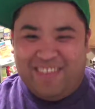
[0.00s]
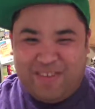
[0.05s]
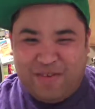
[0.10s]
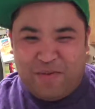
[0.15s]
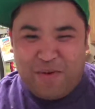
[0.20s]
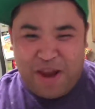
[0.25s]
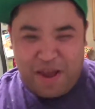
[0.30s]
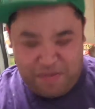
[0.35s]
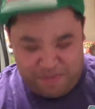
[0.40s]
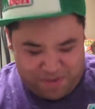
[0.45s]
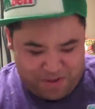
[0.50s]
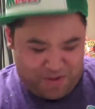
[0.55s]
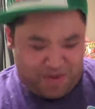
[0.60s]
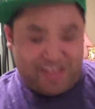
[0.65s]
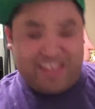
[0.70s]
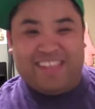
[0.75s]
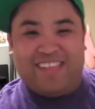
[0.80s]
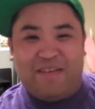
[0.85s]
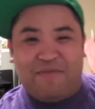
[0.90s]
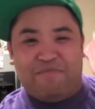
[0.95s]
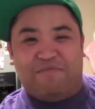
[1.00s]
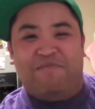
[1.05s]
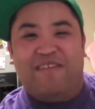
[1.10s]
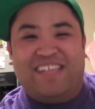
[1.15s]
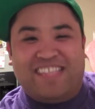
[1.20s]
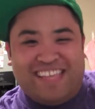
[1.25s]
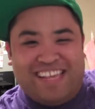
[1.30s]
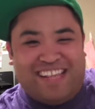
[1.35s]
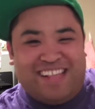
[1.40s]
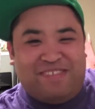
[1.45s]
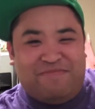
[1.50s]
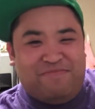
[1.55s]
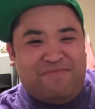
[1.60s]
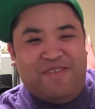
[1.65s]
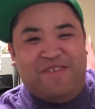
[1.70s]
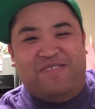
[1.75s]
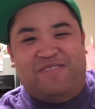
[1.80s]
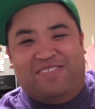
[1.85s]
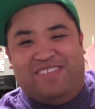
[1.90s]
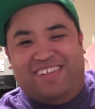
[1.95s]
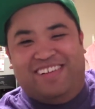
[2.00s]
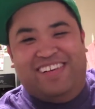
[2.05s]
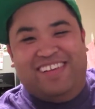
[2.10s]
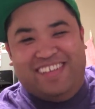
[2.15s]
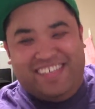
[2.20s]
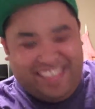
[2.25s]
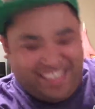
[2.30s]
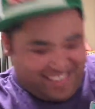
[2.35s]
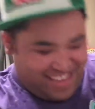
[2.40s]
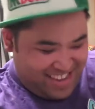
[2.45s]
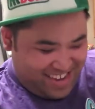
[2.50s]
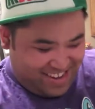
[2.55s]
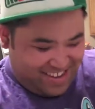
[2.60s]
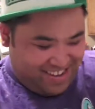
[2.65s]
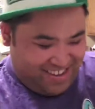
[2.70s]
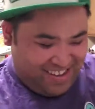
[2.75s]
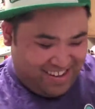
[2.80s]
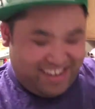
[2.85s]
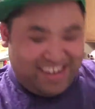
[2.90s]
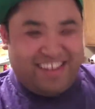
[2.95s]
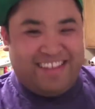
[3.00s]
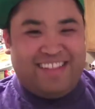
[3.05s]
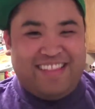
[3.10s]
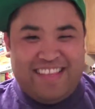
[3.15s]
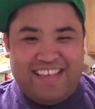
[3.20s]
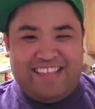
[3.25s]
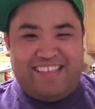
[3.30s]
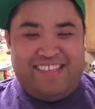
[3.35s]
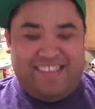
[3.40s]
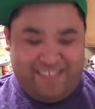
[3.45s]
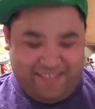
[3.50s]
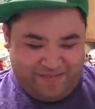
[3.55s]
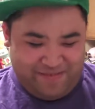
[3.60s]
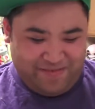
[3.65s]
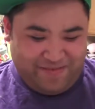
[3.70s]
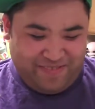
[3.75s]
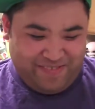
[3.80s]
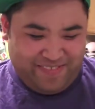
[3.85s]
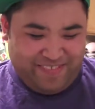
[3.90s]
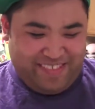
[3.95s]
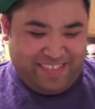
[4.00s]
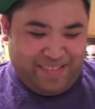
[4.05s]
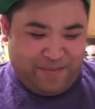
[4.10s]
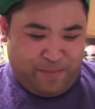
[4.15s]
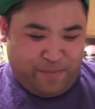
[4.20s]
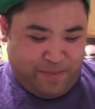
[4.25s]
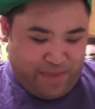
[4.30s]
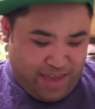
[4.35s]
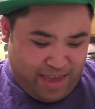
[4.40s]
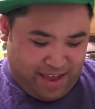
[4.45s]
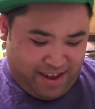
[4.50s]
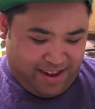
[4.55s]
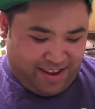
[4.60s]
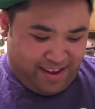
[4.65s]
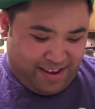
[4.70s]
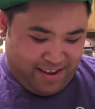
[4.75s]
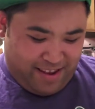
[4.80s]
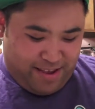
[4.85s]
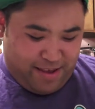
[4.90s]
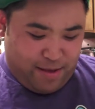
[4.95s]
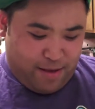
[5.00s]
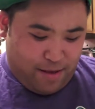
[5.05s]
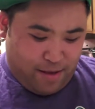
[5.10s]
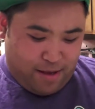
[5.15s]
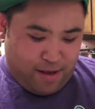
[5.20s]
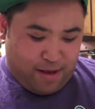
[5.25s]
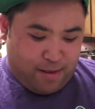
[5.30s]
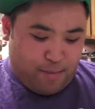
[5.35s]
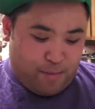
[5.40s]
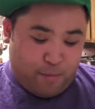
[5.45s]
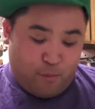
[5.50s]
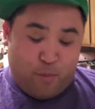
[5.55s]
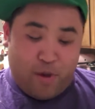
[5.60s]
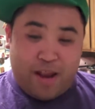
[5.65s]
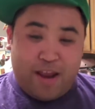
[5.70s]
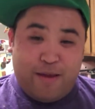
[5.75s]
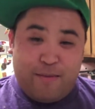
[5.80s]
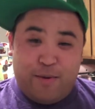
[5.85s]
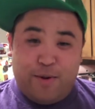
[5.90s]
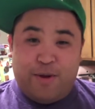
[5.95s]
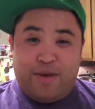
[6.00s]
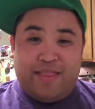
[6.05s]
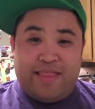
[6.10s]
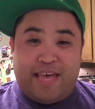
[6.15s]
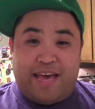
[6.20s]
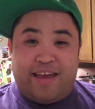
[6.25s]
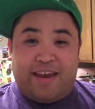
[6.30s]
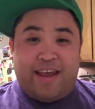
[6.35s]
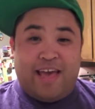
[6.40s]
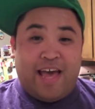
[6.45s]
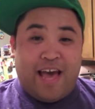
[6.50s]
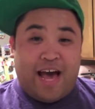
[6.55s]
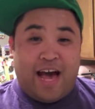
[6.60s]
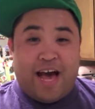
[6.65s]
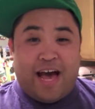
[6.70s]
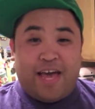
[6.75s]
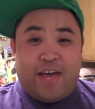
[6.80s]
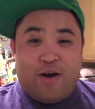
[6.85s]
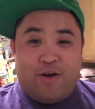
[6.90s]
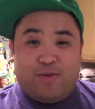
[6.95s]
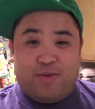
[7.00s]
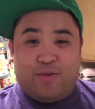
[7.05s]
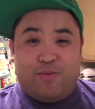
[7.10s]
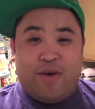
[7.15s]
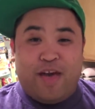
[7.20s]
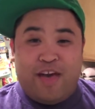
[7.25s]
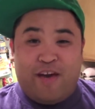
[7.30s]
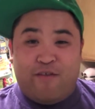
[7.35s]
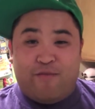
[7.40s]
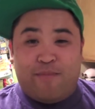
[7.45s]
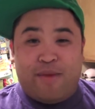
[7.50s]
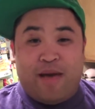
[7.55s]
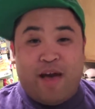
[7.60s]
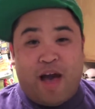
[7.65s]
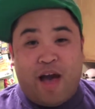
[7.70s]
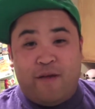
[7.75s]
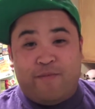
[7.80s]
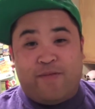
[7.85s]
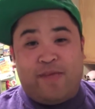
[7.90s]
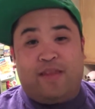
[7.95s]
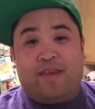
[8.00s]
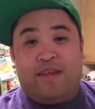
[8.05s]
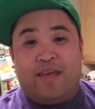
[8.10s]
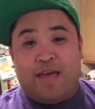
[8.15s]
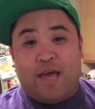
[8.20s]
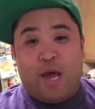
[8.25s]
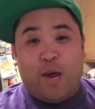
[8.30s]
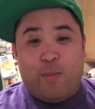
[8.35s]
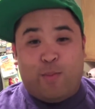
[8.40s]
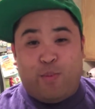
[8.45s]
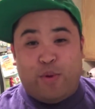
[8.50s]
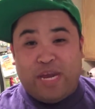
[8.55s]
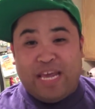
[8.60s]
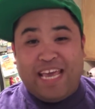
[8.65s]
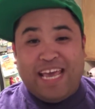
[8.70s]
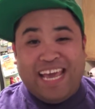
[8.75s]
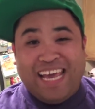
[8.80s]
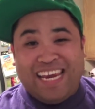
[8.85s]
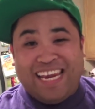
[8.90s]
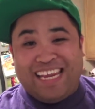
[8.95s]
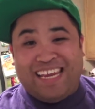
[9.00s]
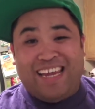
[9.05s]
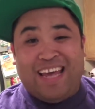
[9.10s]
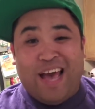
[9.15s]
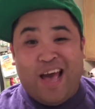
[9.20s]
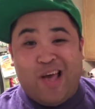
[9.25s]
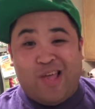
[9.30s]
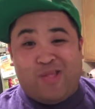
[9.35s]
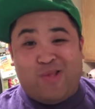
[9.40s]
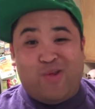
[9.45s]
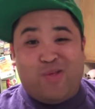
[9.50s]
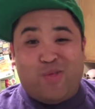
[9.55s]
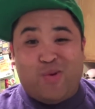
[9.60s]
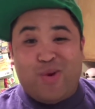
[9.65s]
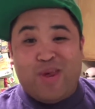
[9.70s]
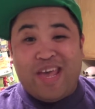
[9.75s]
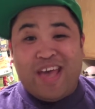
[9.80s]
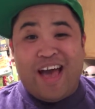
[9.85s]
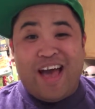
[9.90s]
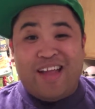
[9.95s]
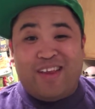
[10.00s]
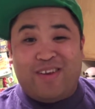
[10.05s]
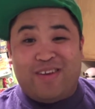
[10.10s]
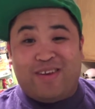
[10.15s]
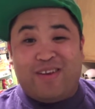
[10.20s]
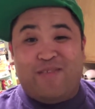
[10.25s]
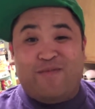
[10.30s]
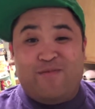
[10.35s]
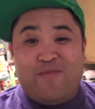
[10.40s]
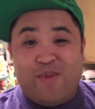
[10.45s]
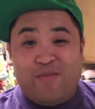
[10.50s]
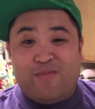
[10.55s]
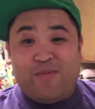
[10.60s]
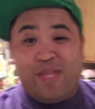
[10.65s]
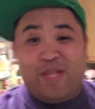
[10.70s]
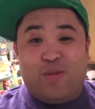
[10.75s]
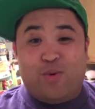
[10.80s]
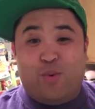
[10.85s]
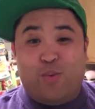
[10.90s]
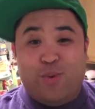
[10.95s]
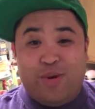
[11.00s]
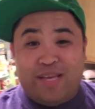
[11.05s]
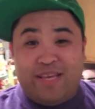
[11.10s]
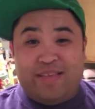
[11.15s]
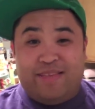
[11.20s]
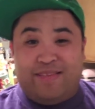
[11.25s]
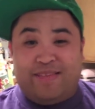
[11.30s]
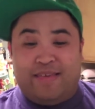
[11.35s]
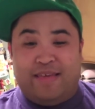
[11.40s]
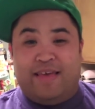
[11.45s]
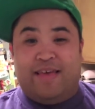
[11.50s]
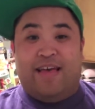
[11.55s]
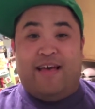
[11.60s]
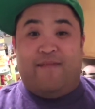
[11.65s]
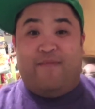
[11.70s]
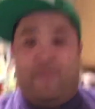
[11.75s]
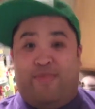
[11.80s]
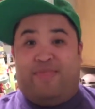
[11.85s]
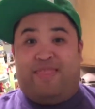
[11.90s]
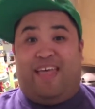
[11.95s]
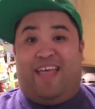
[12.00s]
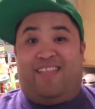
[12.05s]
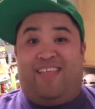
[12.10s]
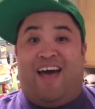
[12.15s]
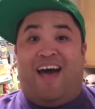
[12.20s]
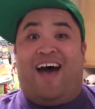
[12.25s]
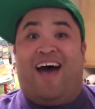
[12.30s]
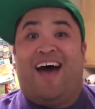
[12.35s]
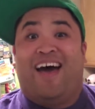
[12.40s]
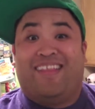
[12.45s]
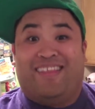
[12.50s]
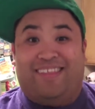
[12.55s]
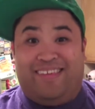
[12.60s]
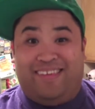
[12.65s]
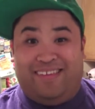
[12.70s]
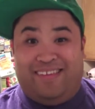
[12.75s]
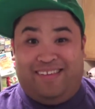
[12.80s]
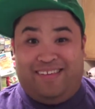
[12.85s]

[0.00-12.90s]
So what I'm doing is I'm mixing the bowl here, this. And while I'm doing that, I also have my oven preheated to 350 degrees. That's hot.